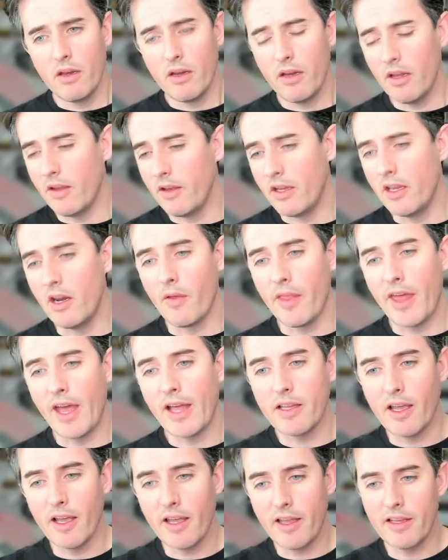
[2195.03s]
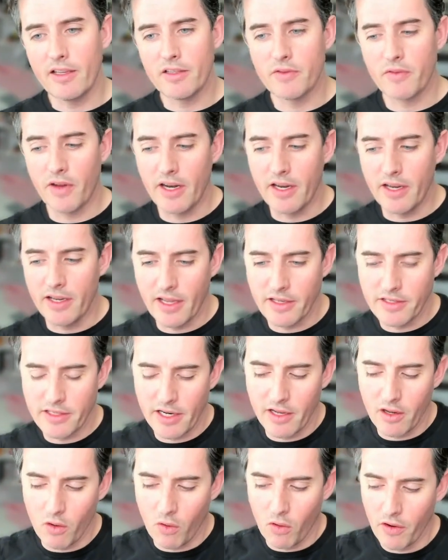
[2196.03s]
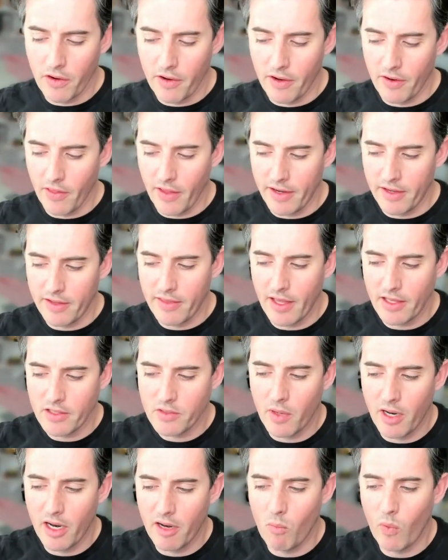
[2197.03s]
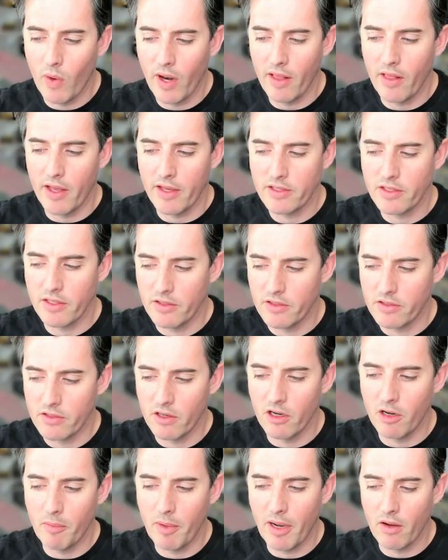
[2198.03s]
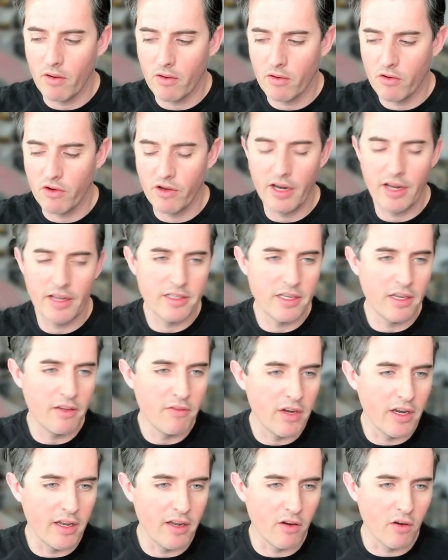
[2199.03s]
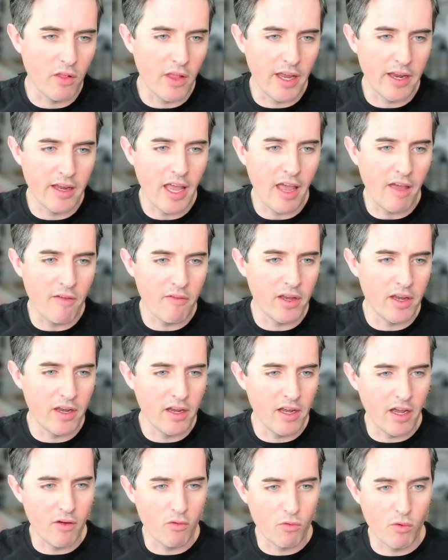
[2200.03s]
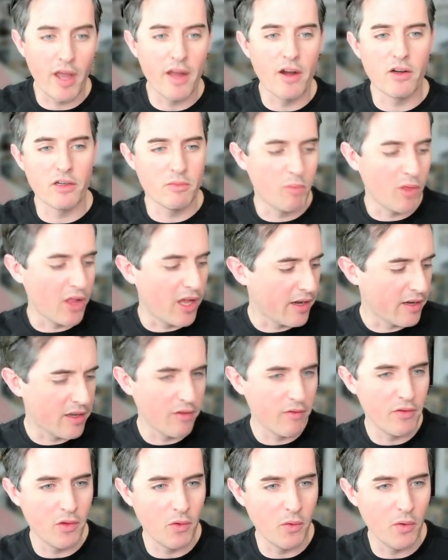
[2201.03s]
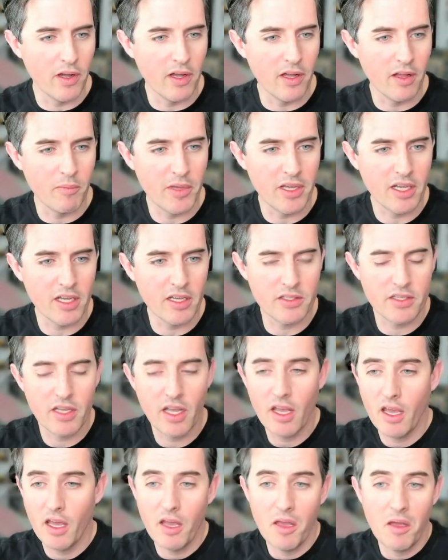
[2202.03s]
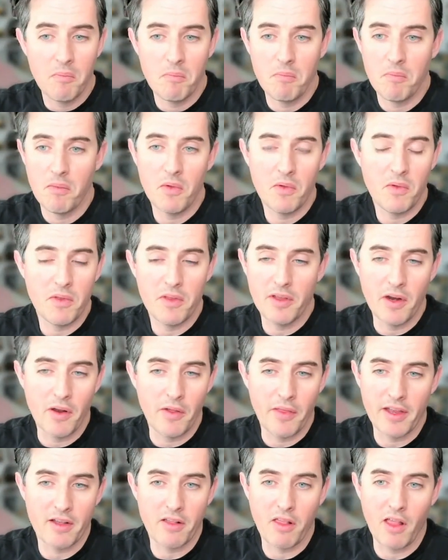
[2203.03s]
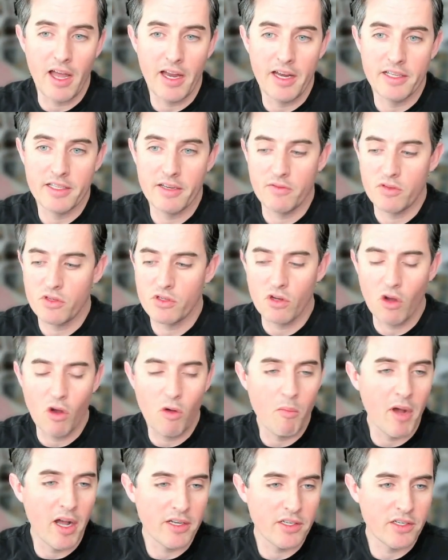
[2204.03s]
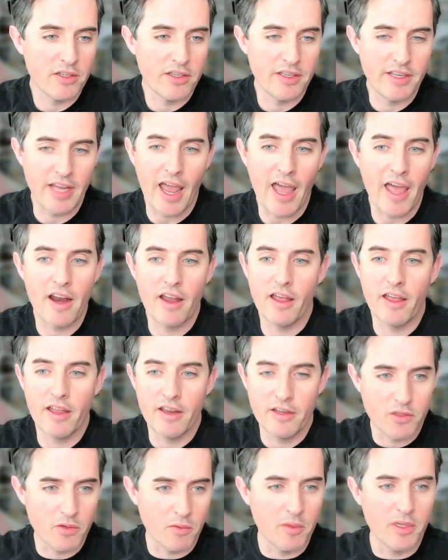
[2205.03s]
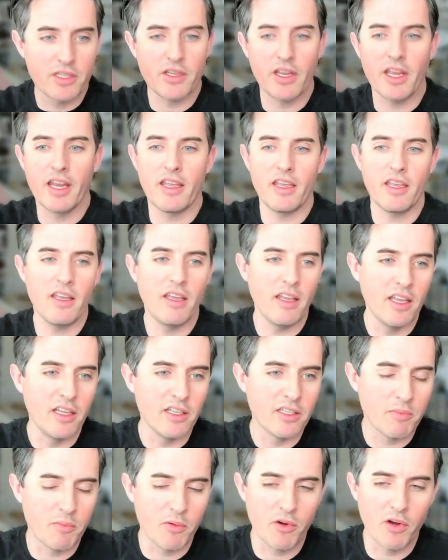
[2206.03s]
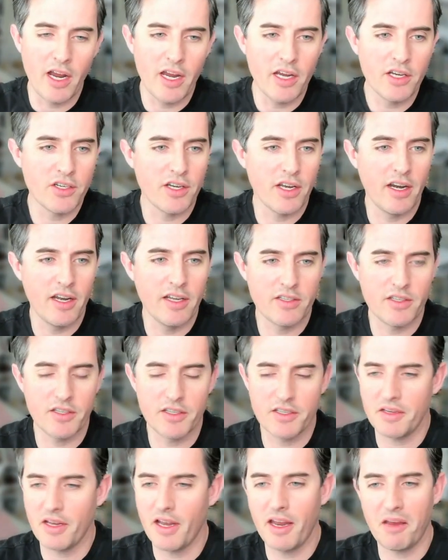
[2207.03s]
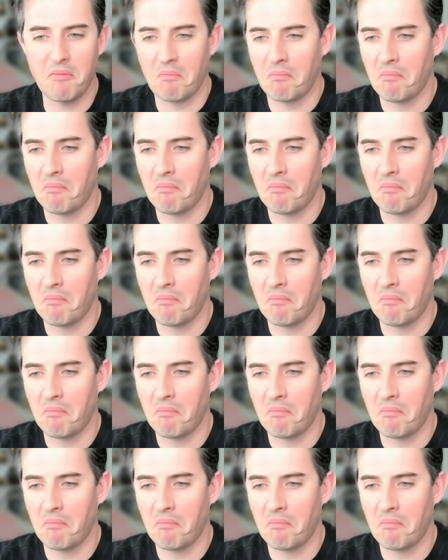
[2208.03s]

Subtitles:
that it's funny, as I get older, like that's why I'm way less concerned about creativity or like having writer's block, if you will, because, the clients have so much data and so much like inspiration. It's just like,